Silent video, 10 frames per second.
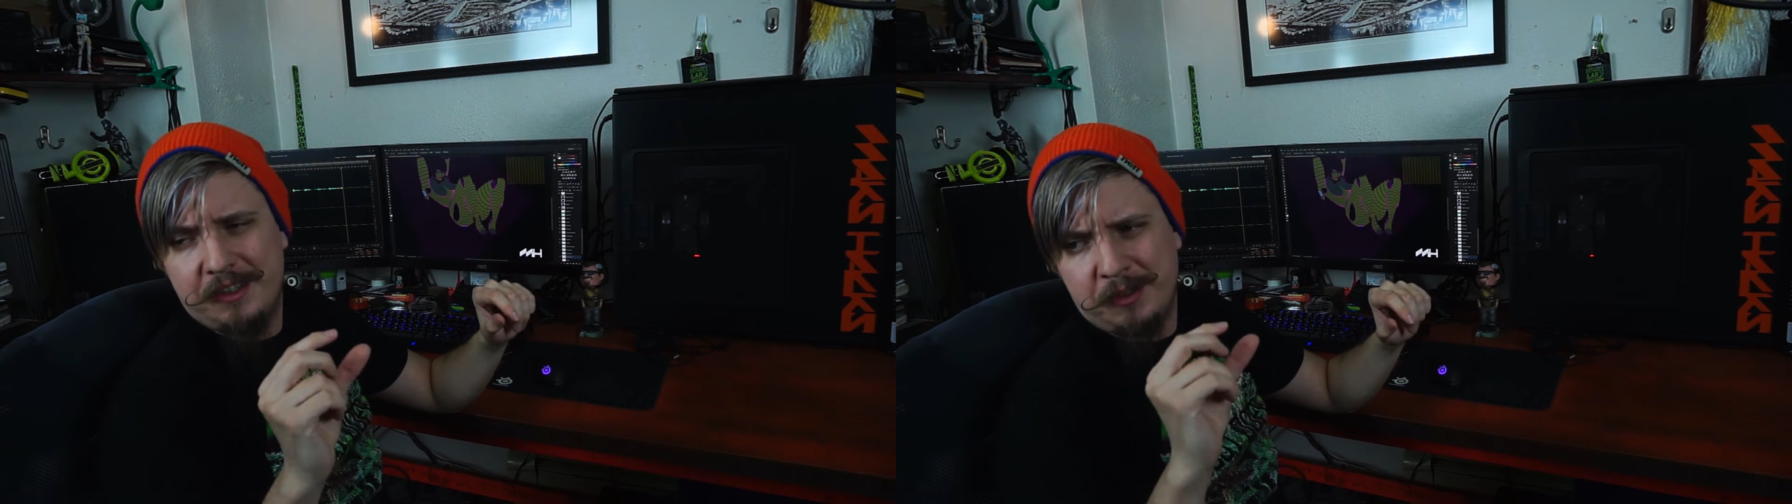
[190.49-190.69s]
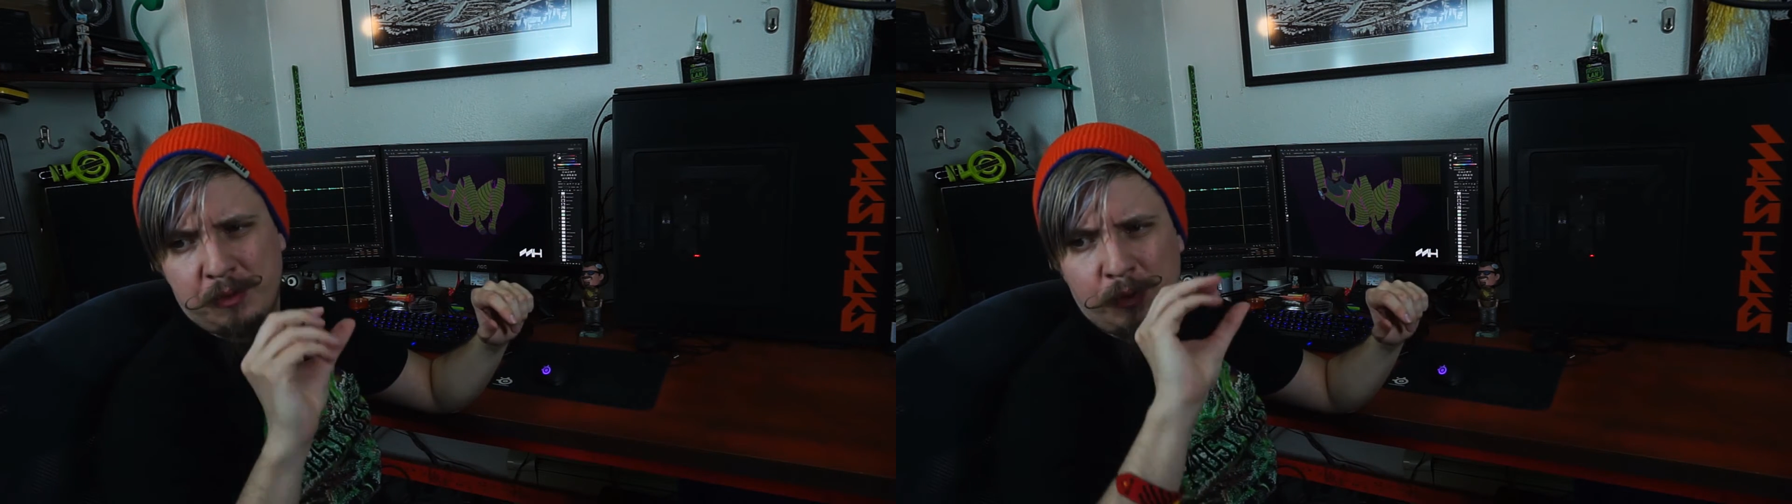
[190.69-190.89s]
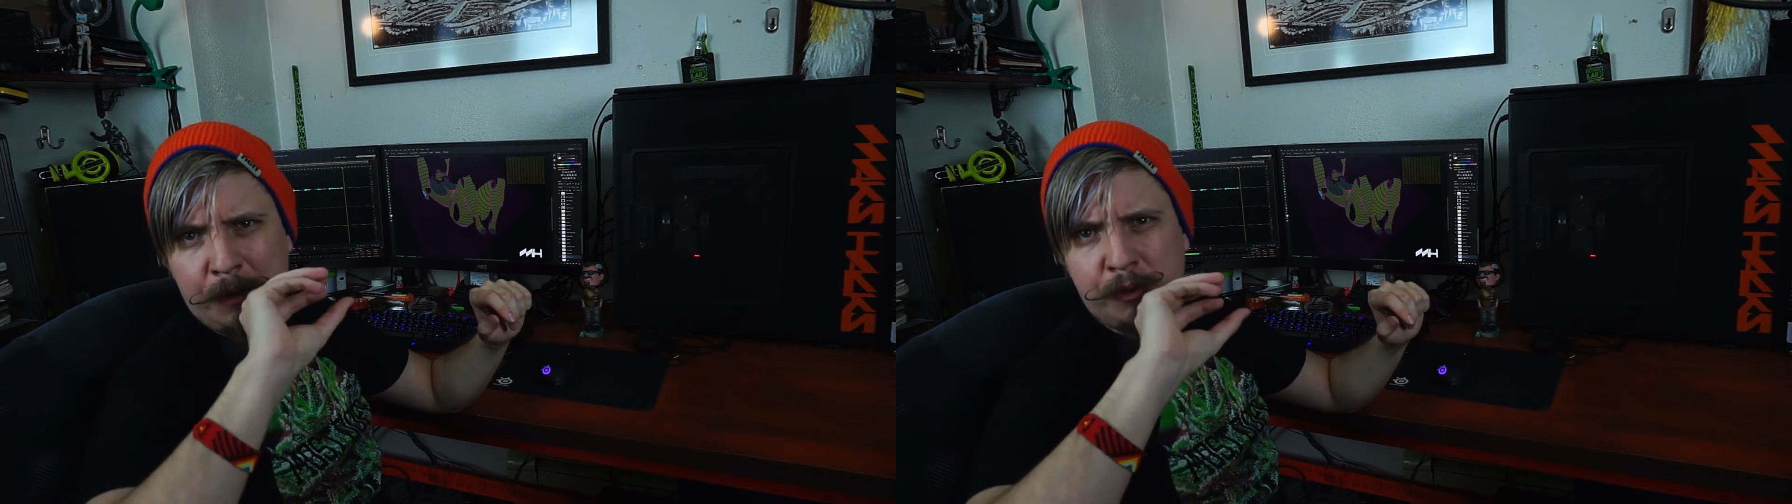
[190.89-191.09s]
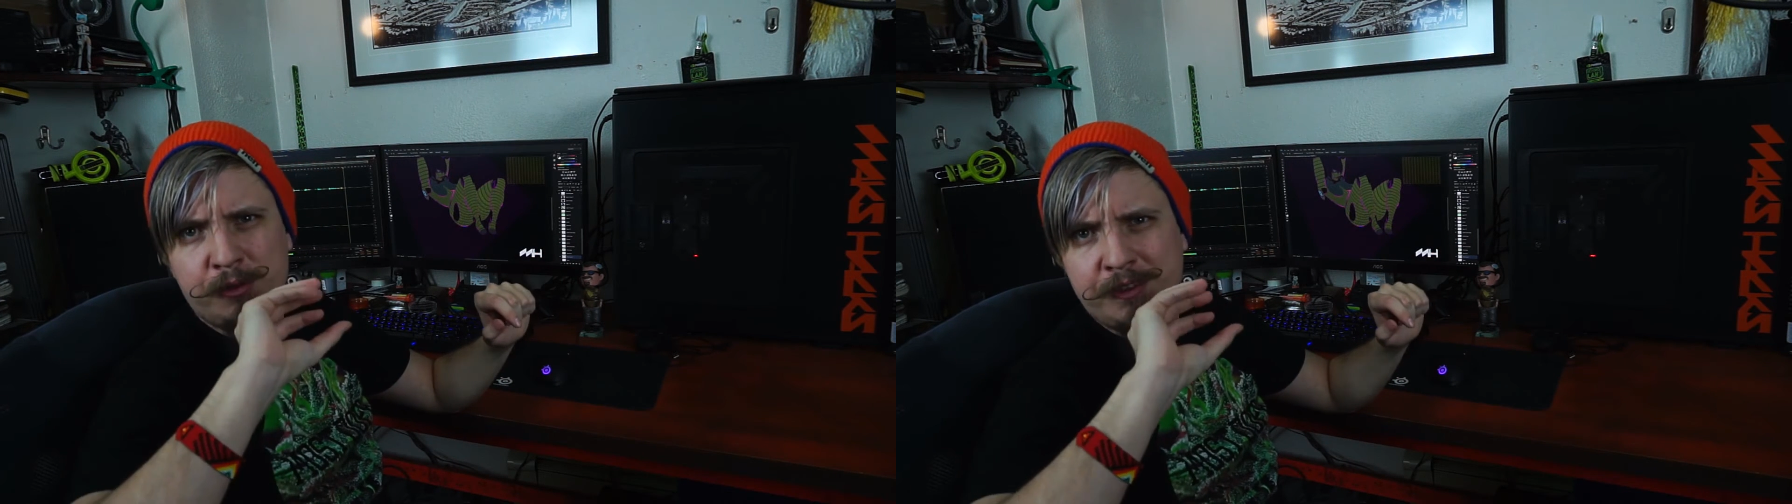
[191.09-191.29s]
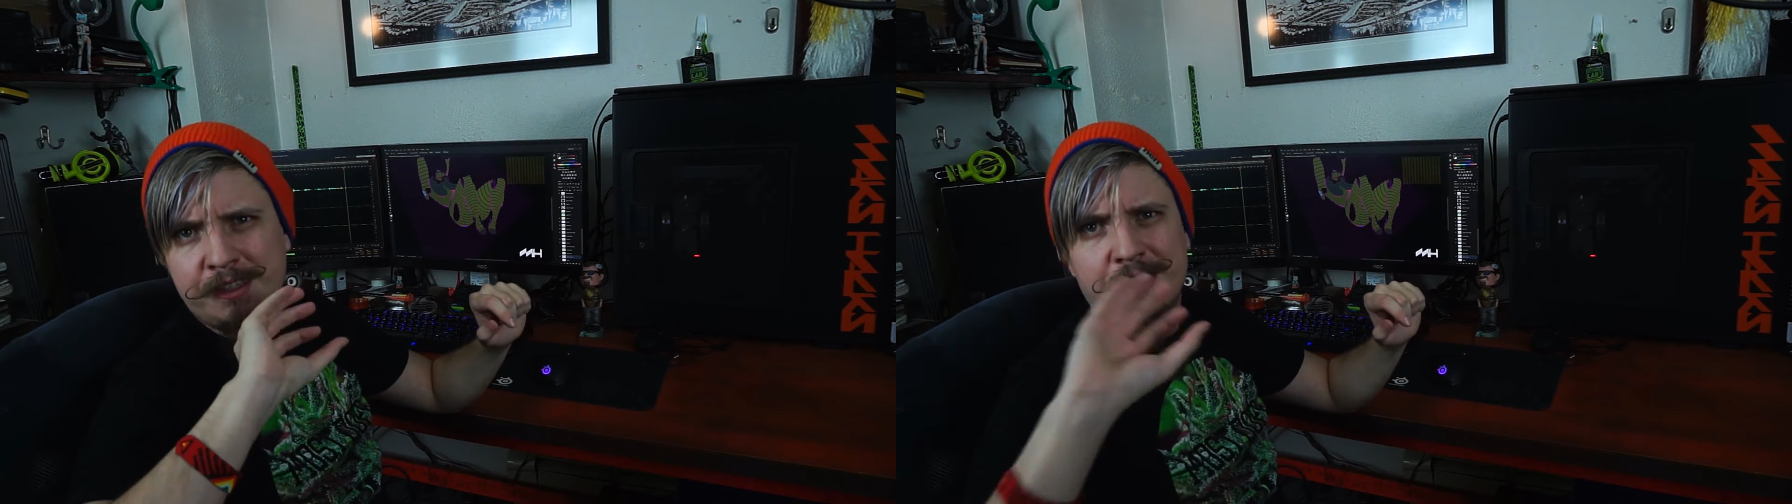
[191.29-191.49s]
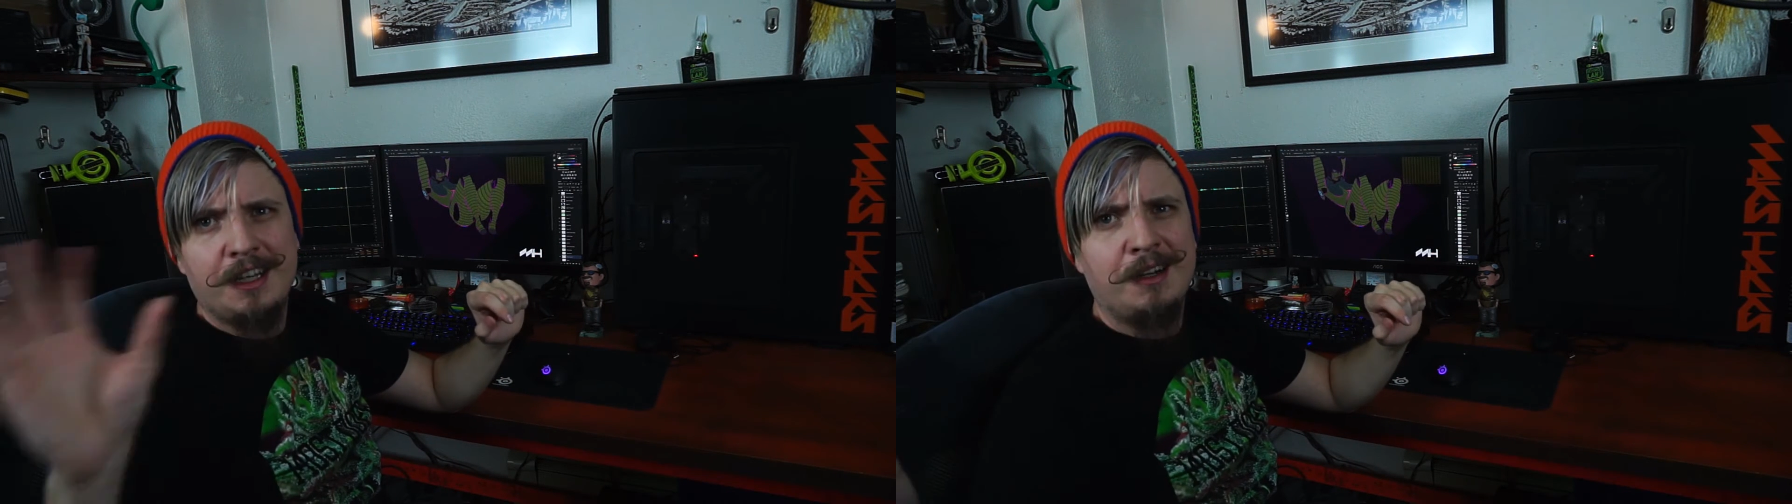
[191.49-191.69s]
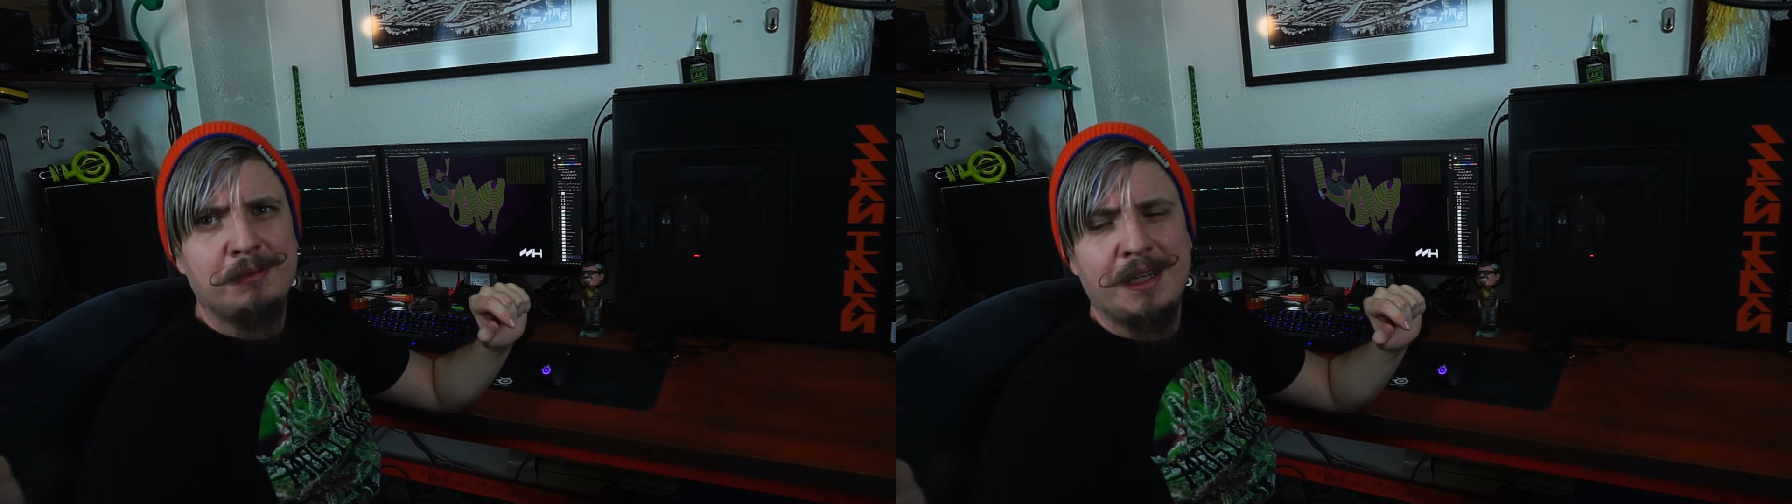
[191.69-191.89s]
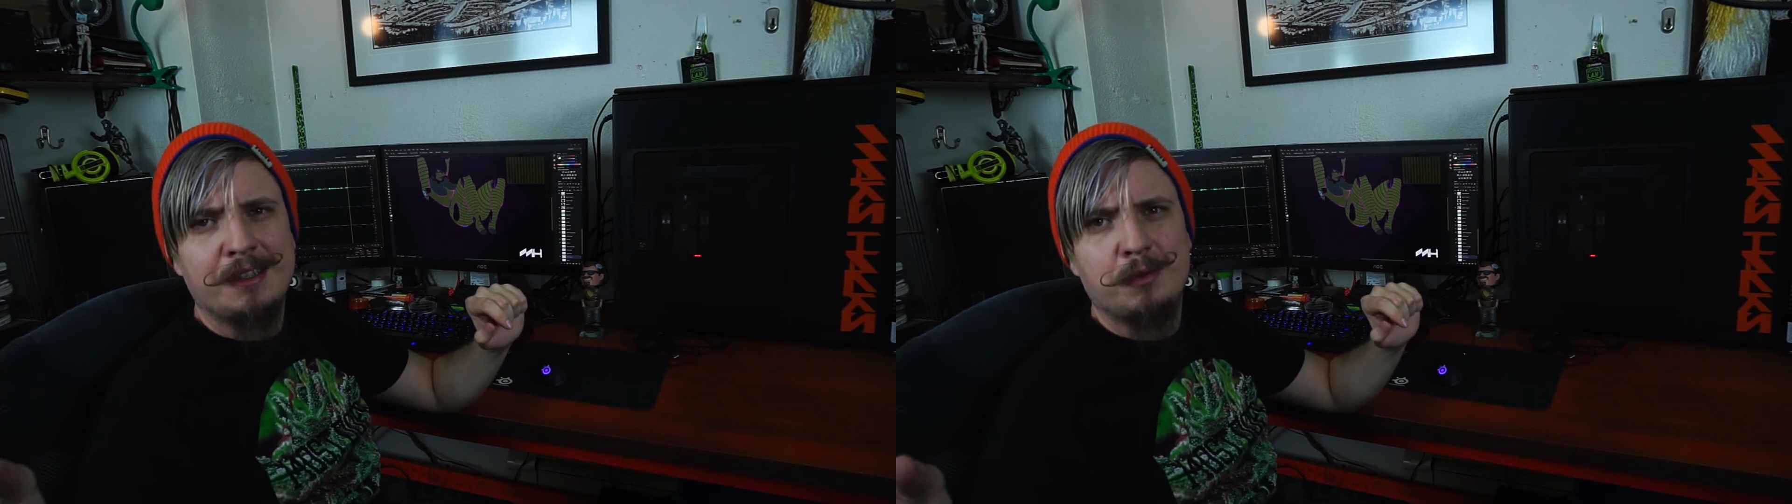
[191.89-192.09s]
crap load of other
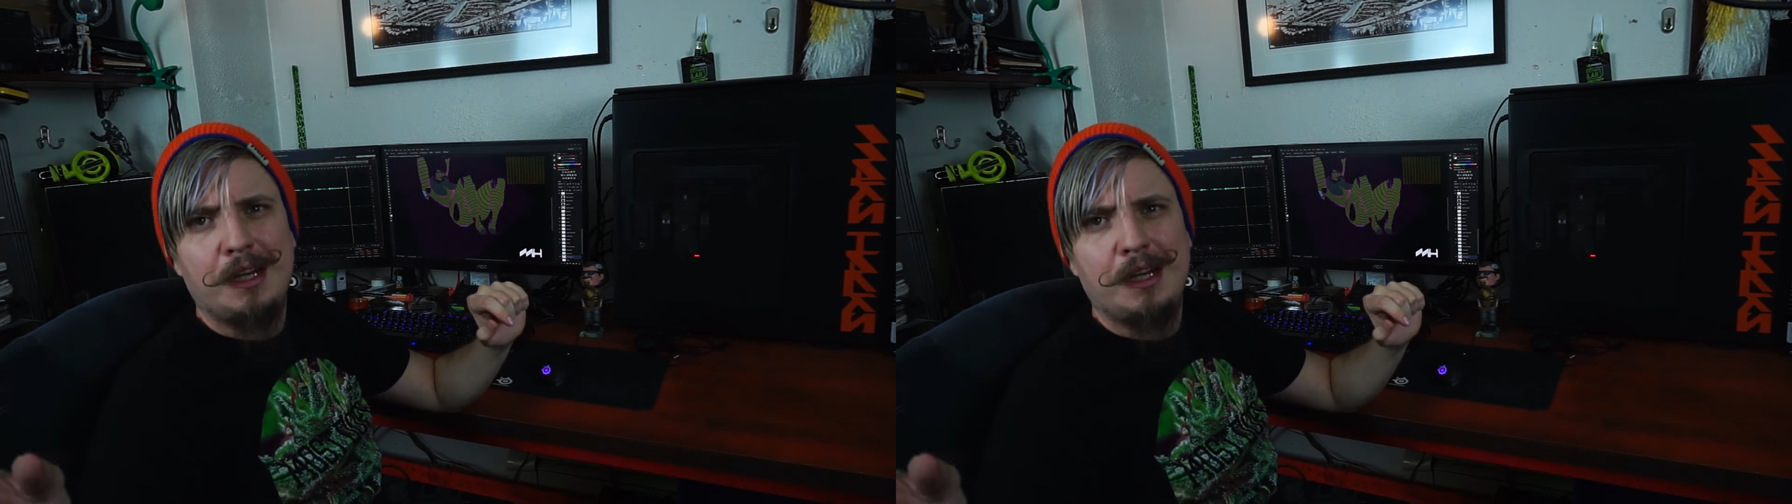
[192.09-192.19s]
compact